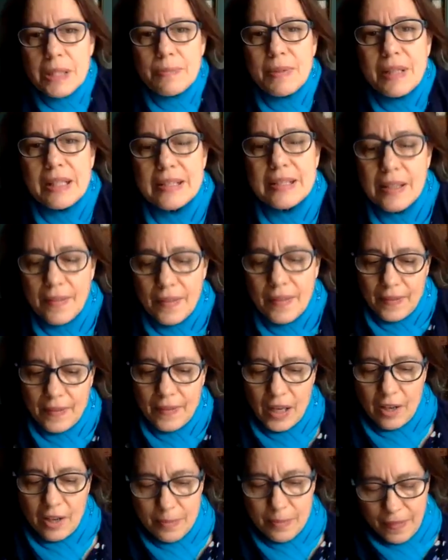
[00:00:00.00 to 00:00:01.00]
me to something
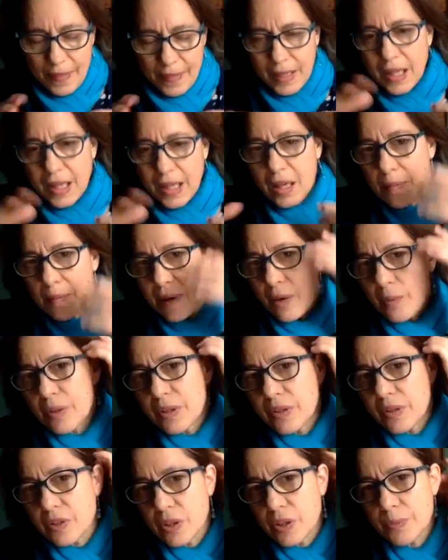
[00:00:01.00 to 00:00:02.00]
that I've been thinking about
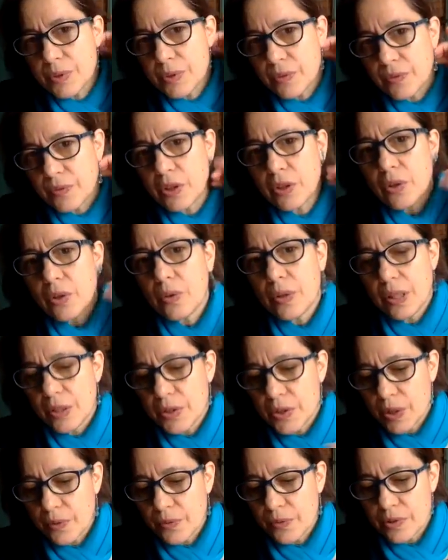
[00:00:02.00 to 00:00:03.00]
with terms of you and in
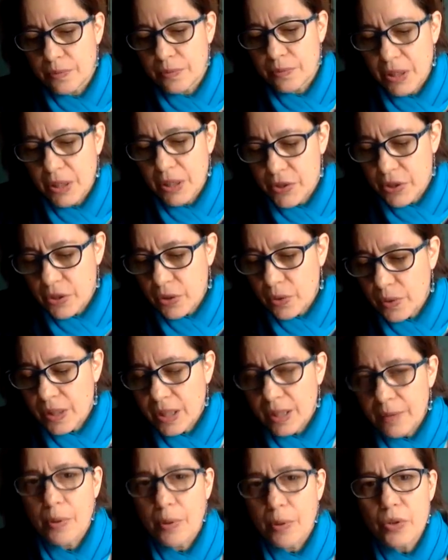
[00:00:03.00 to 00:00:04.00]
terms of me too. And
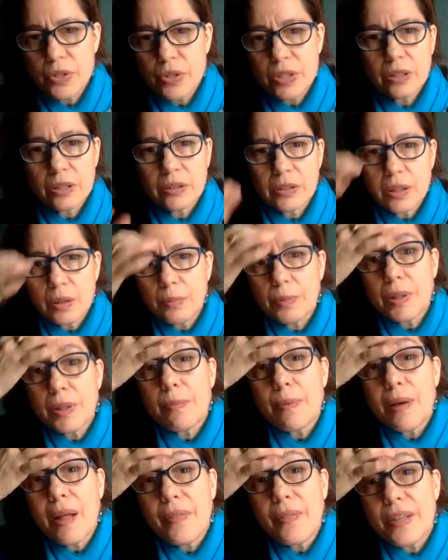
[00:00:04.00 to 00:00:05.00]
I posted a little bit
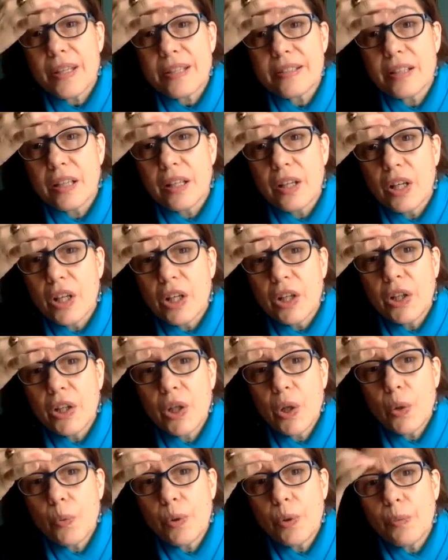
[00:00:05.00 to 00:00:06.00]
about this.
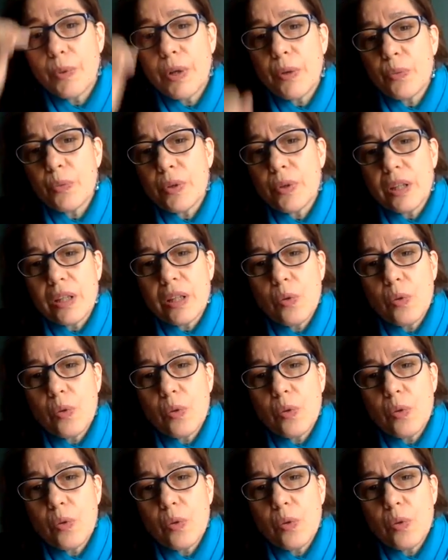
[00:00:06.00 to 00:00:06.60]
When we really